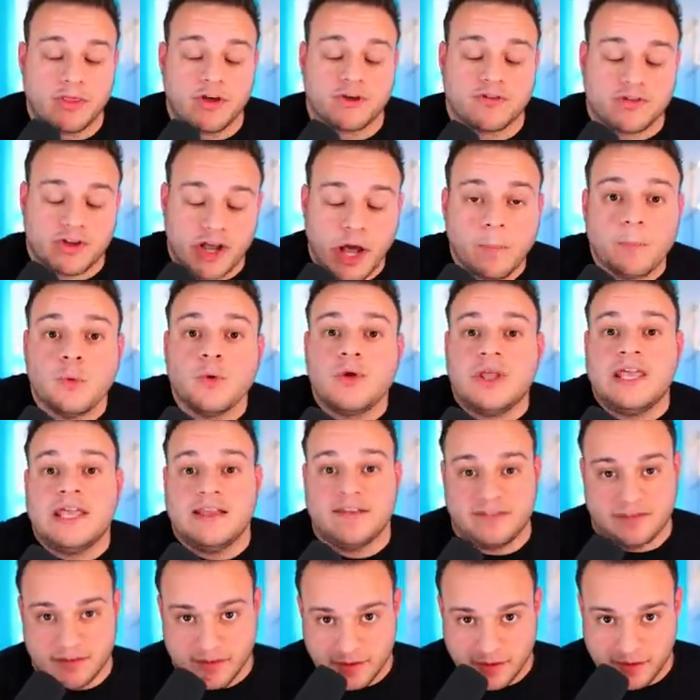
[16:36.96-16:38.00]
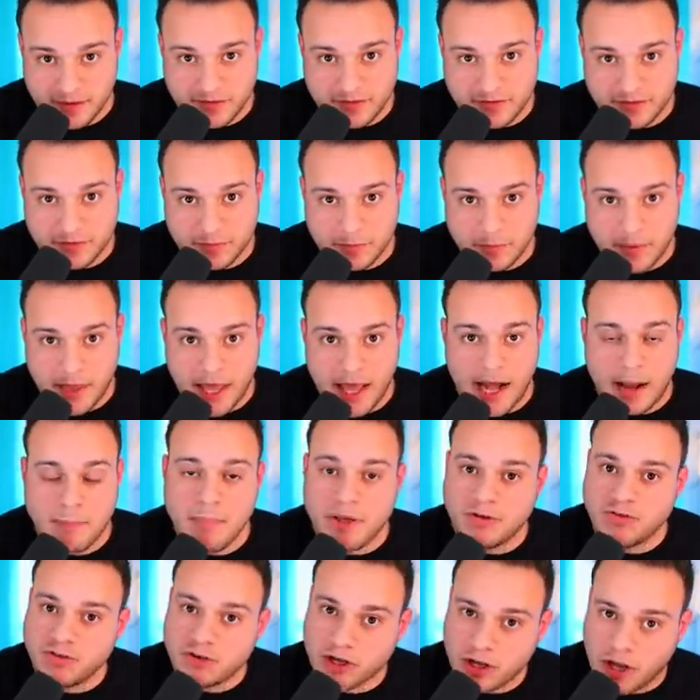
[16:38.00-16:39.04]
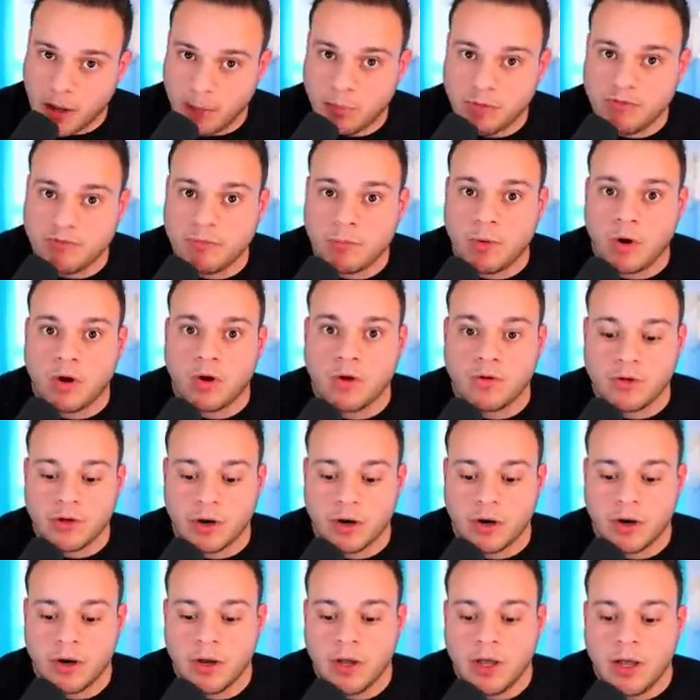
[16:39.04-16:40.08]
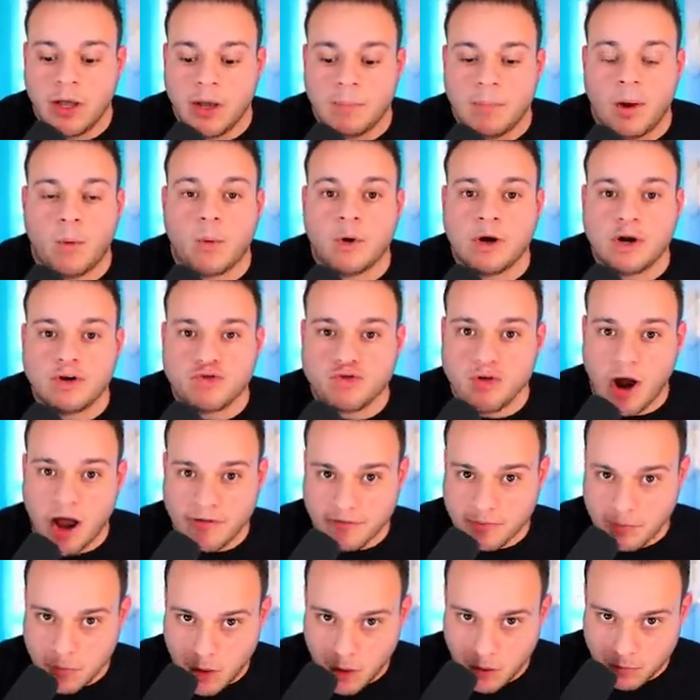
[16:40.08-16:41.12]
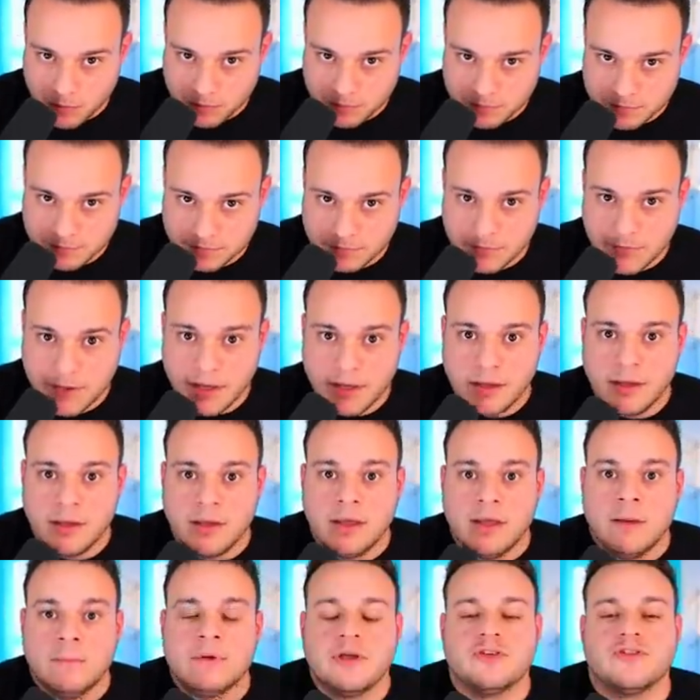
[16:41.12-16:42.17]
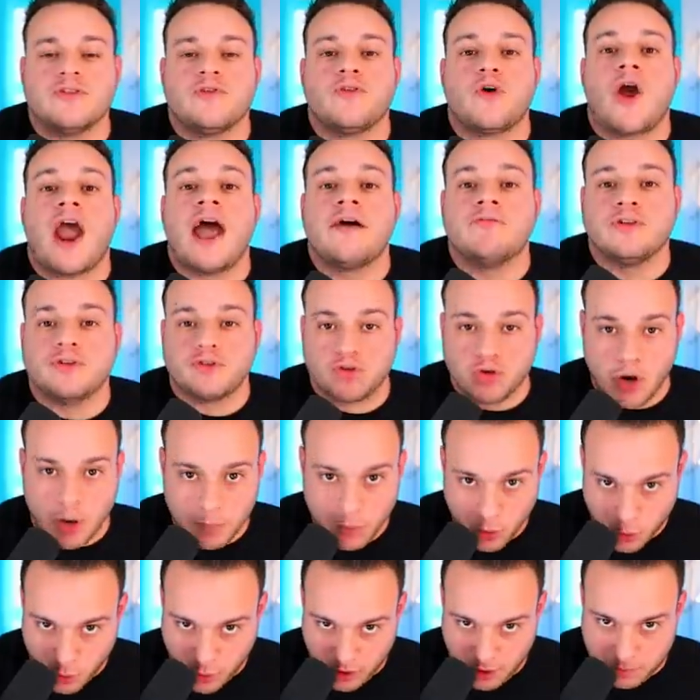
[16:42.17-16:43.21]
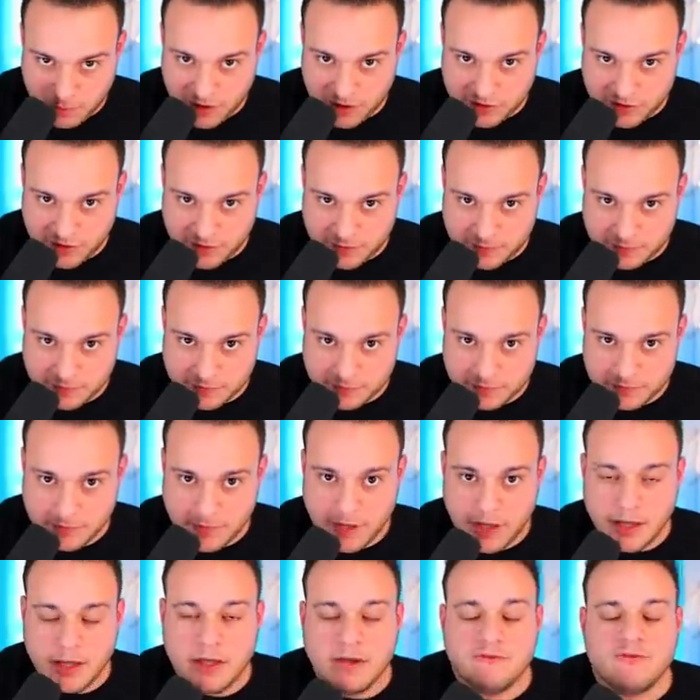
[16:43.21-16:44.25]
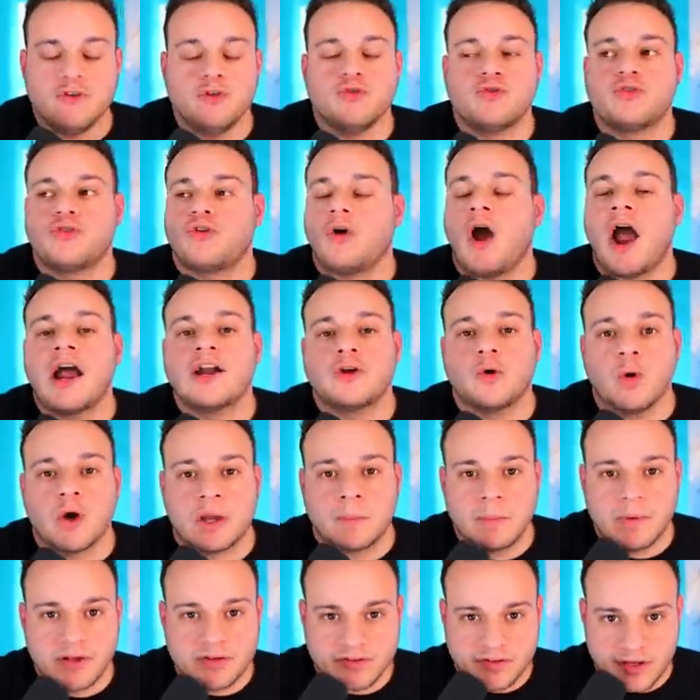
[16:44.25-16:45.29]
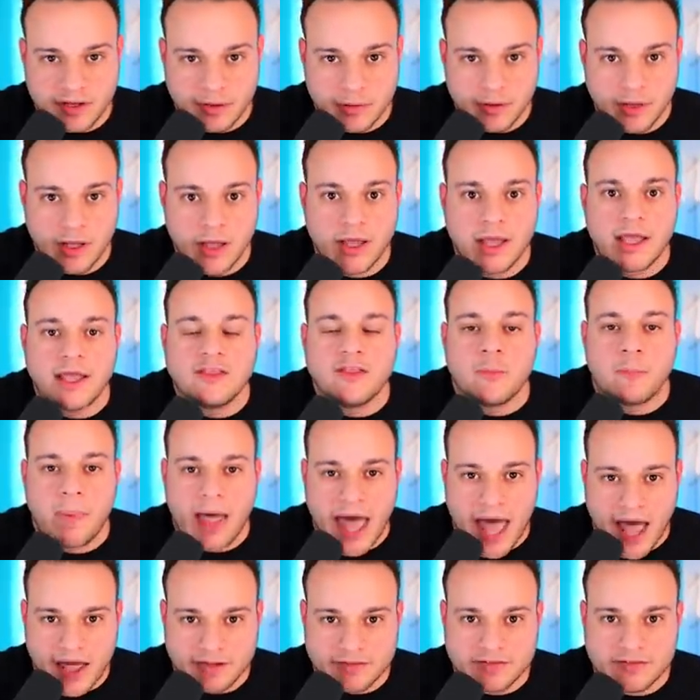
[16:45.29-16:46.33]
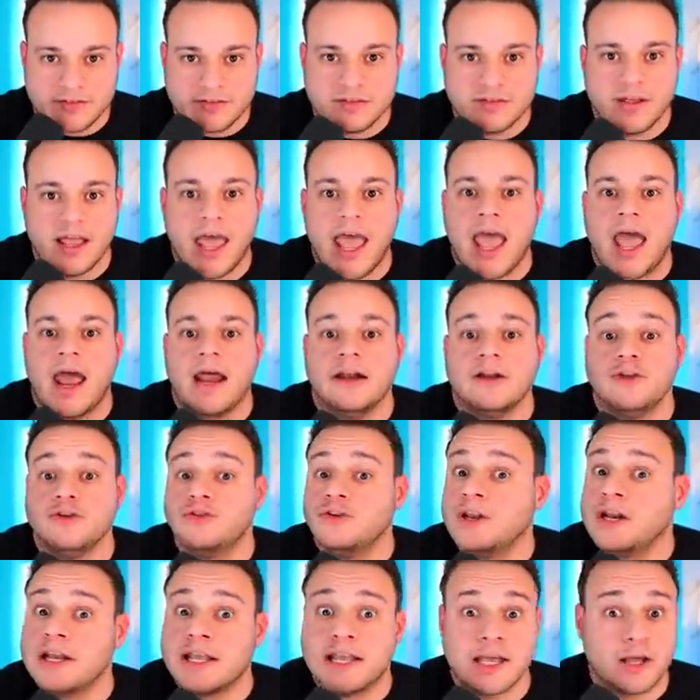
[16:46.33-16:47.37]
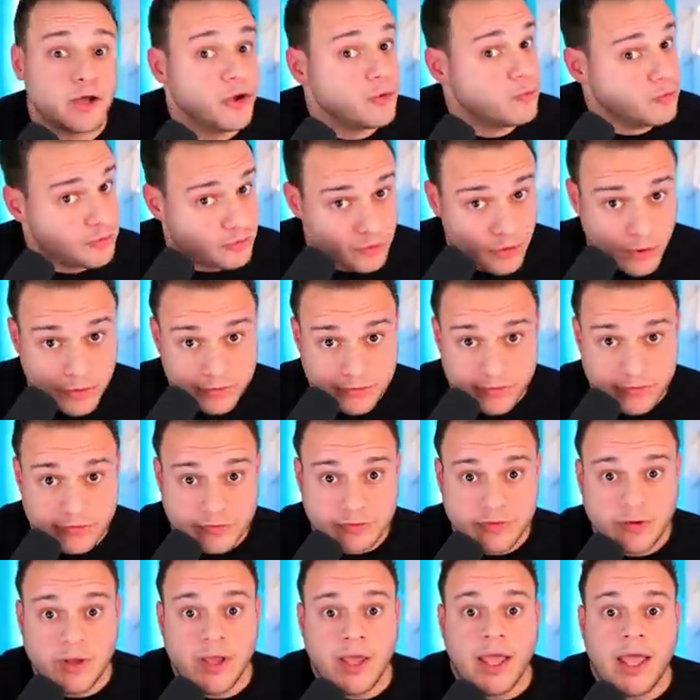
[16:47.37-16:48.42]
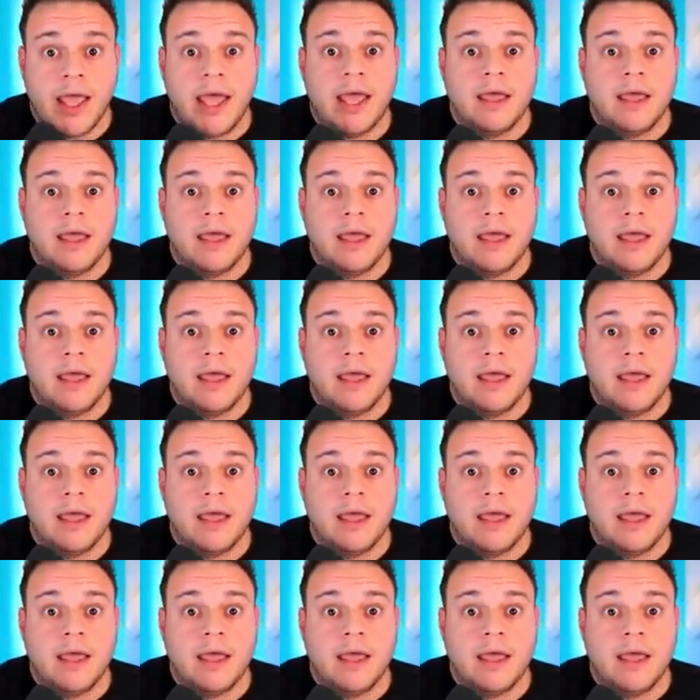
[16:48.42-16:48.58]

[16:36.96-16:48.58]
there's a couple keys to this and I mentioned a couple of them earlier, but I want to drive them home. Because if you're having trouble quick mixing, if you tried quick mixing in the past and you didn't get good results,